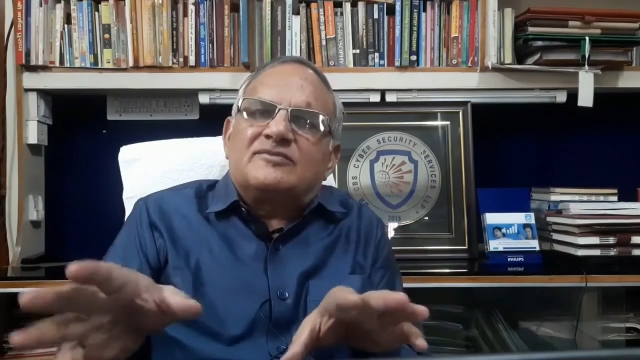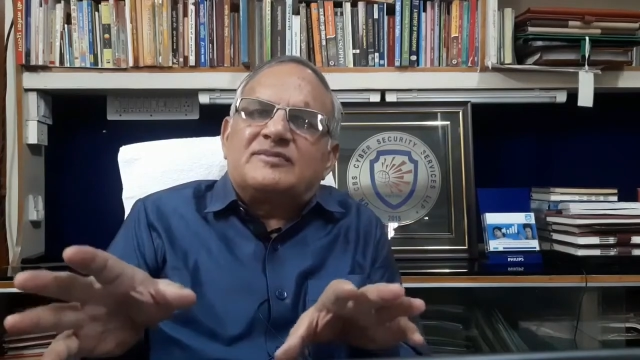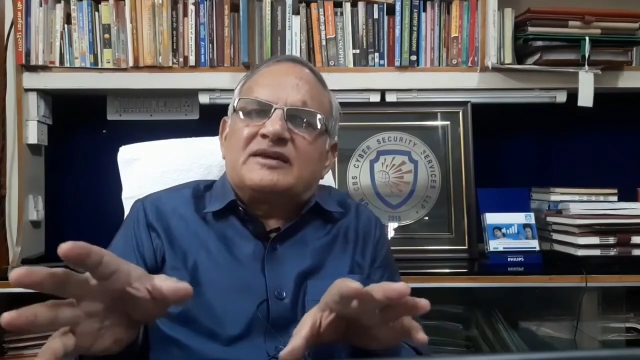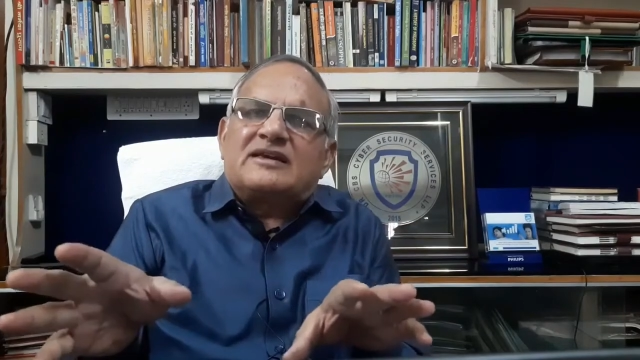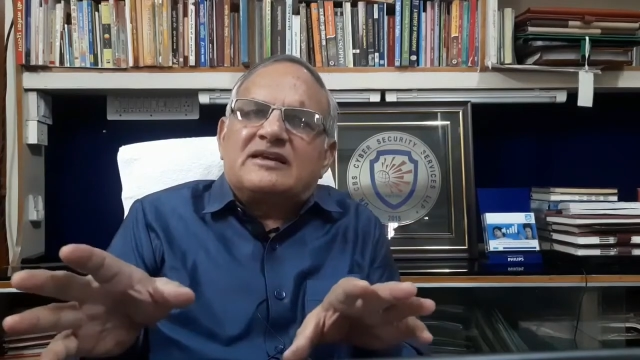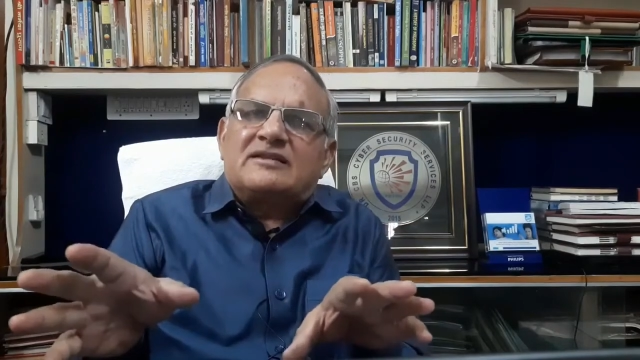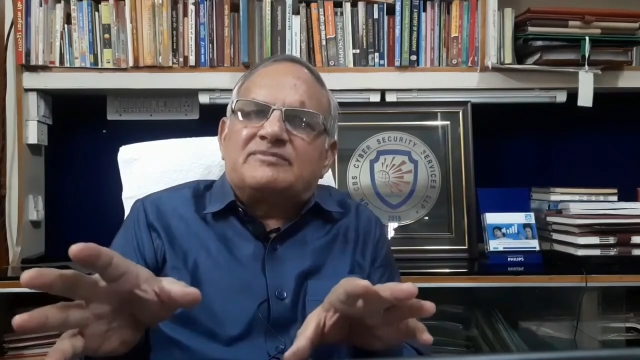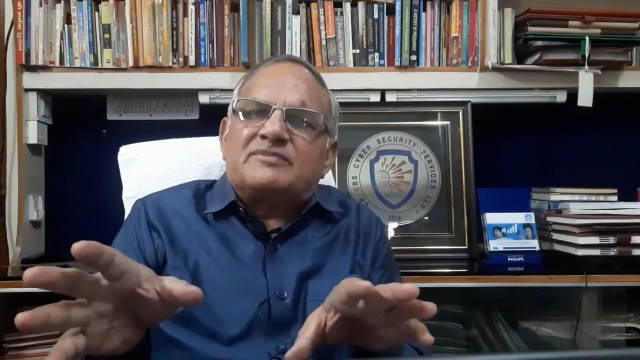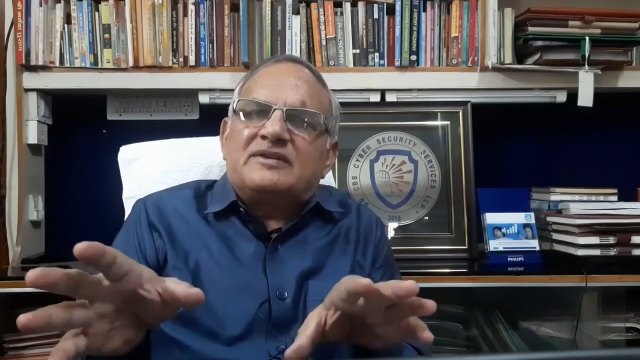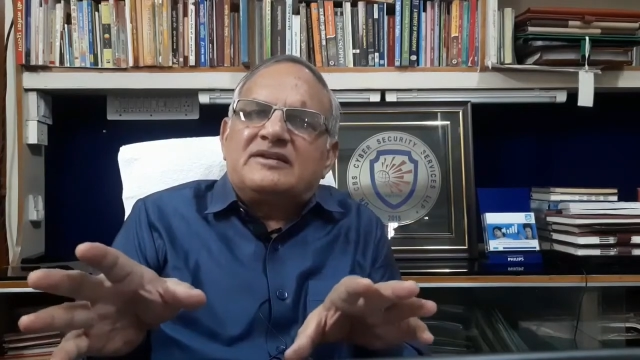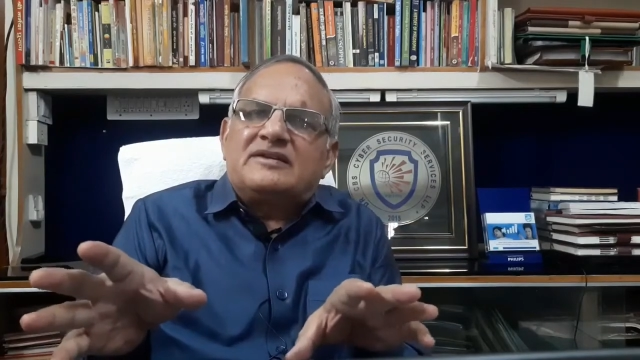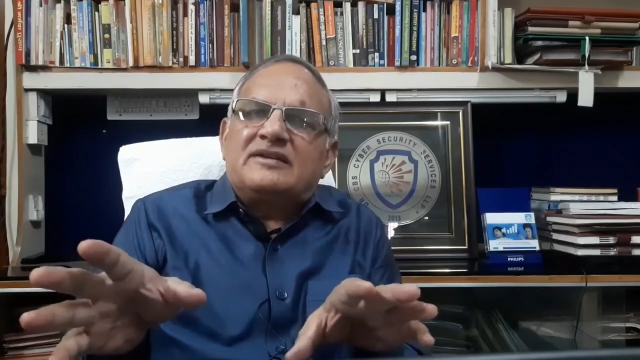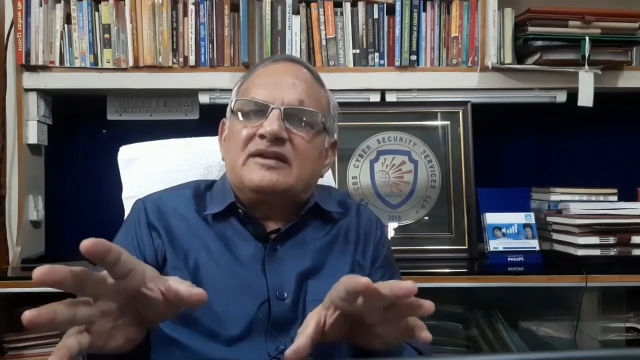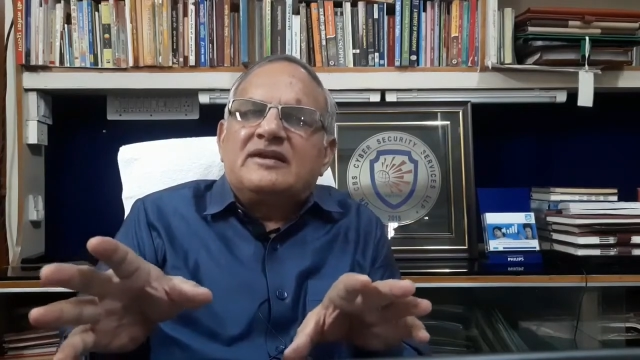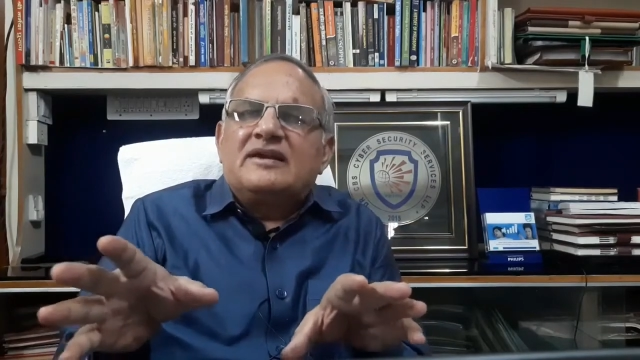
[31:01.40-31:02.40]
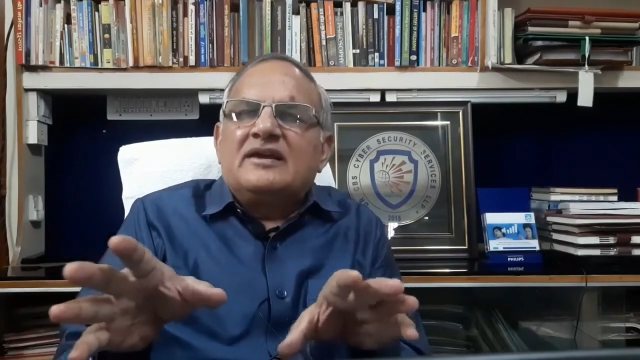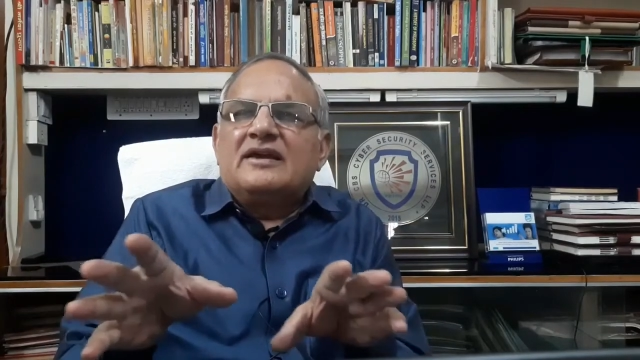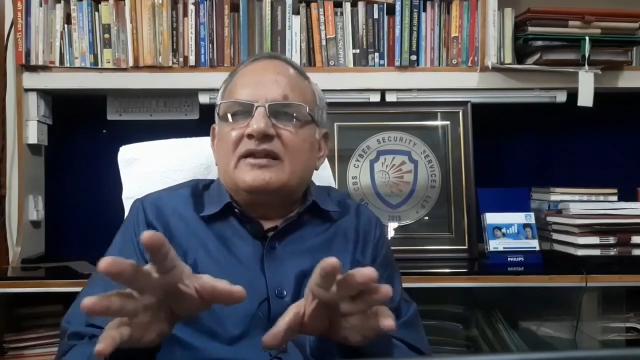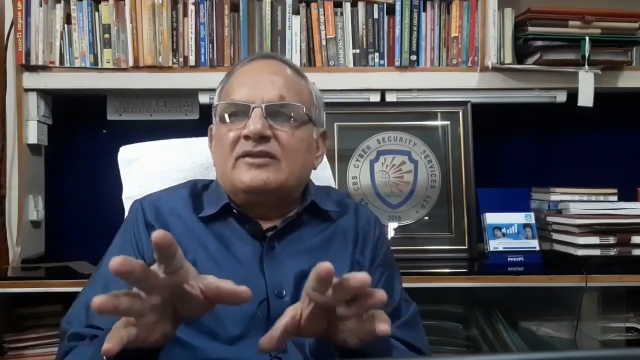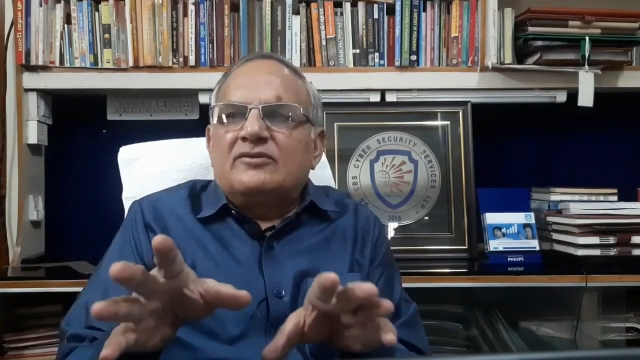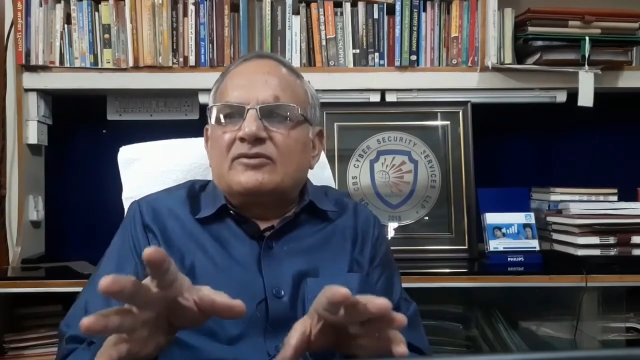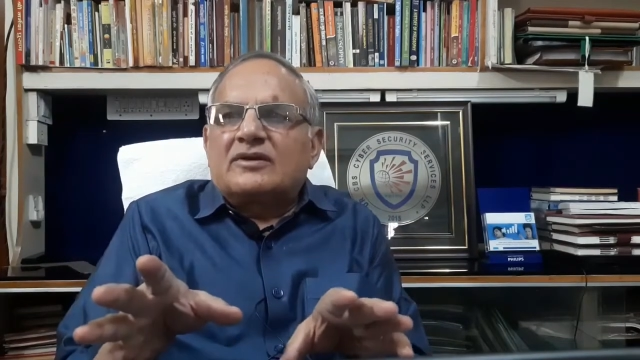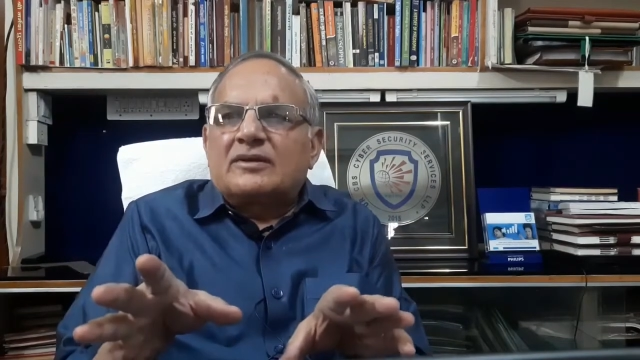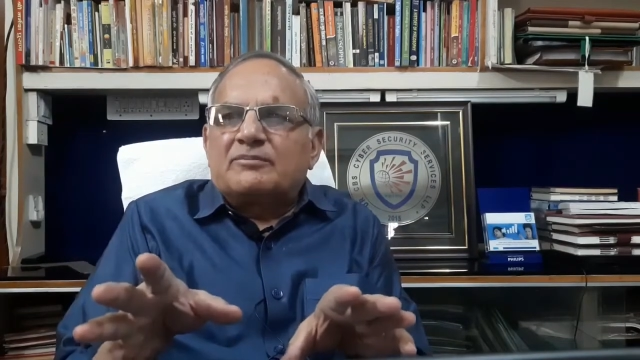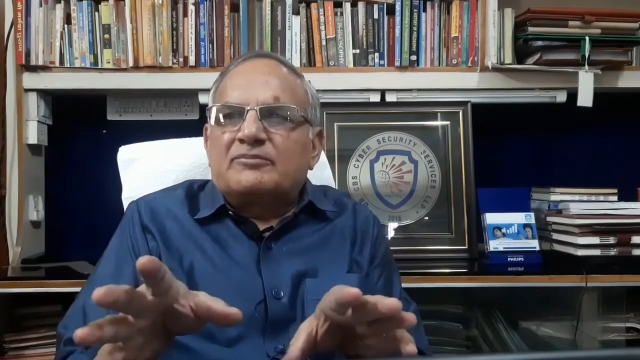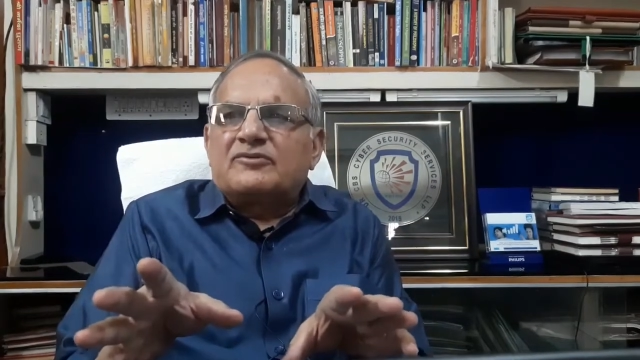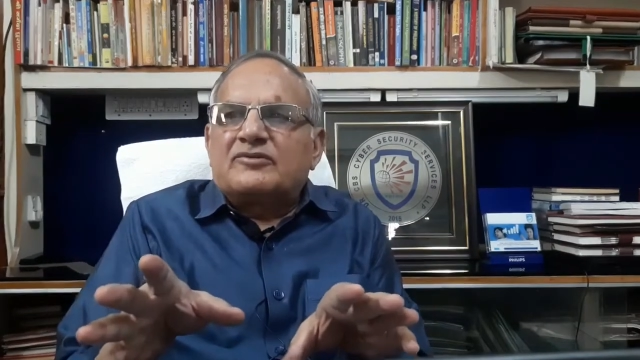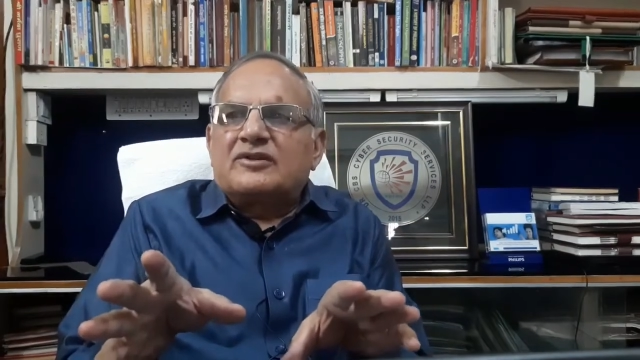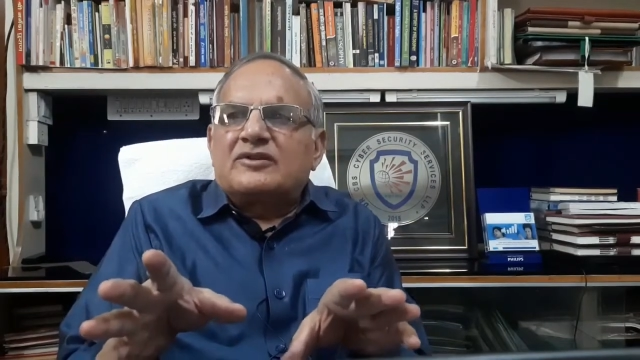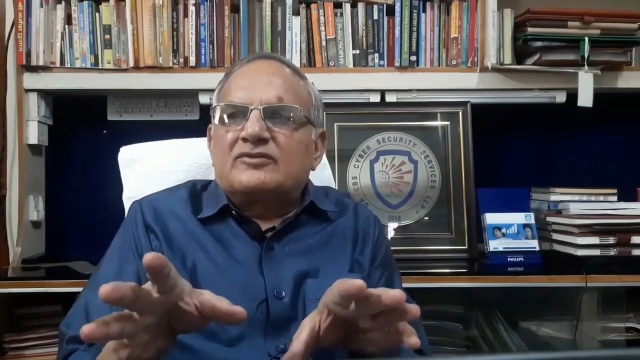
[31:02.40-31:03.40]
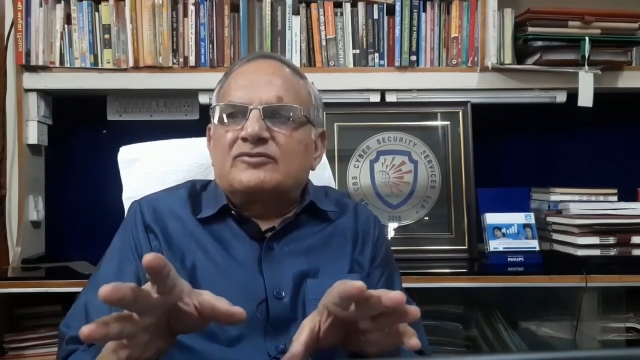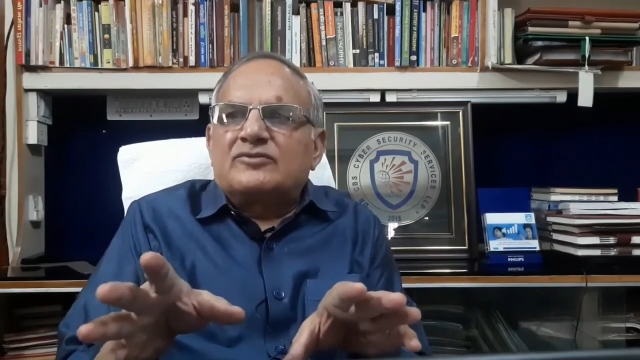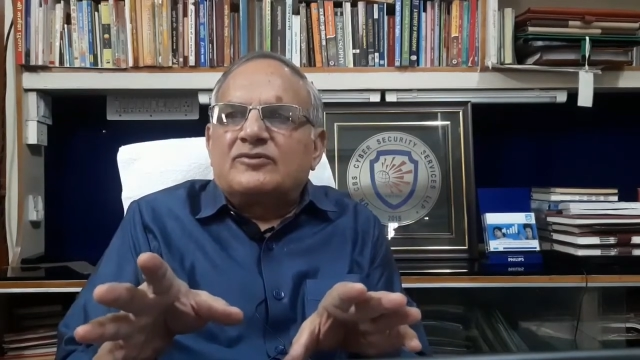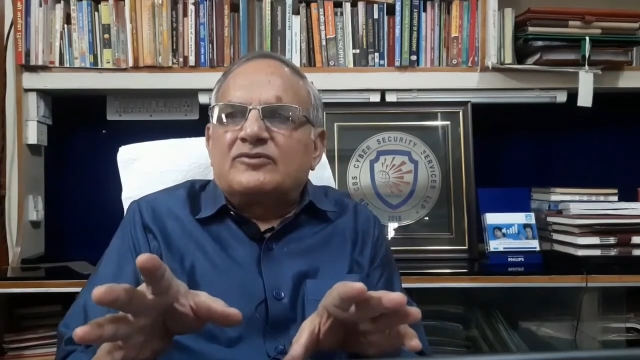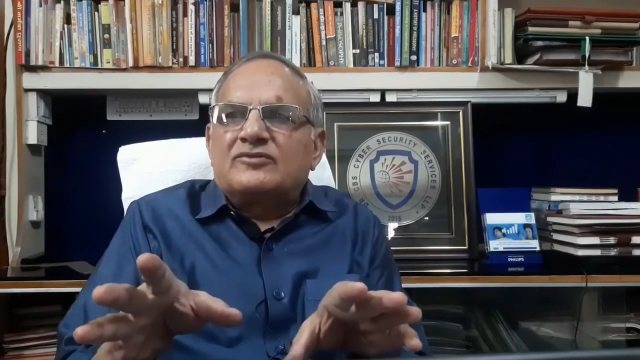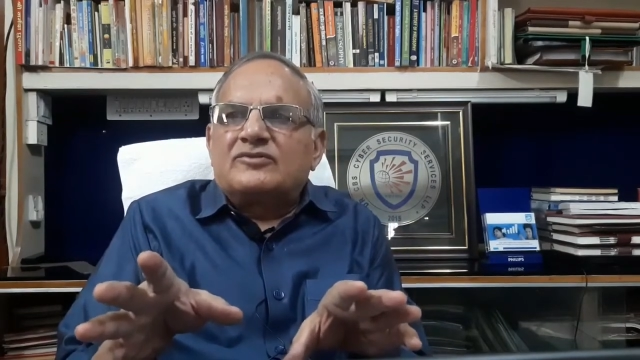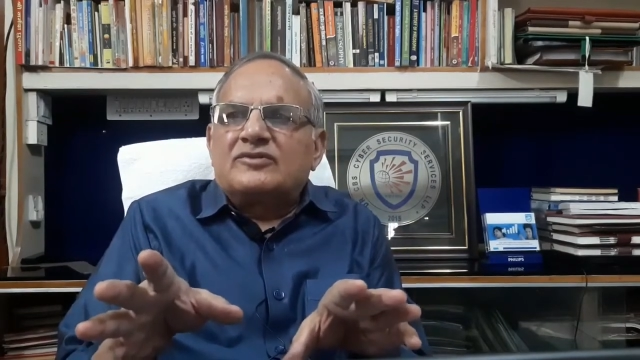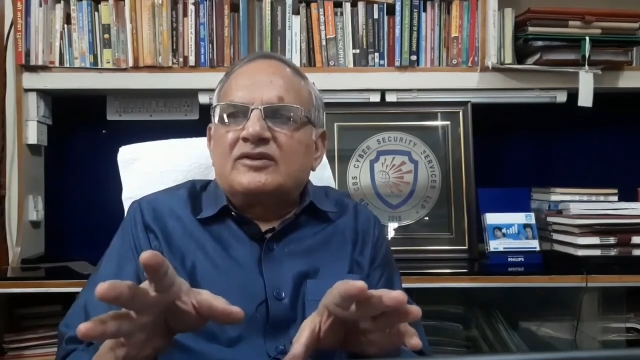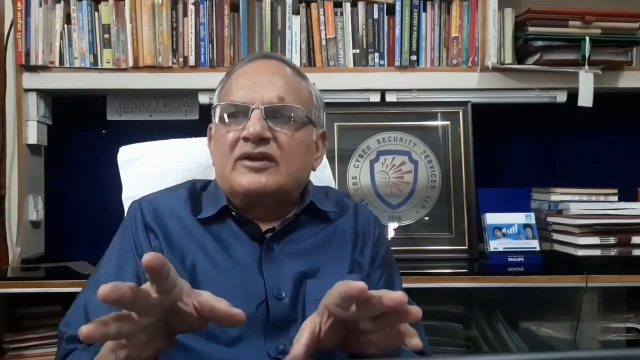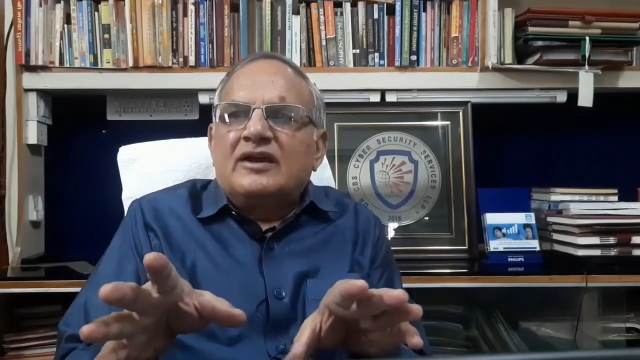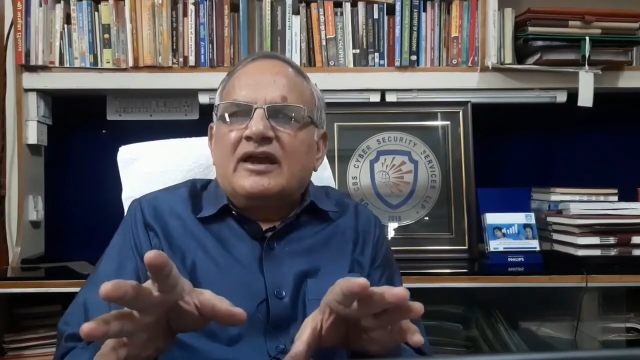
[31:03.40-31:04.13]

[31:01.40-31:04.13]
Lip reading: of the culprit in your computer resource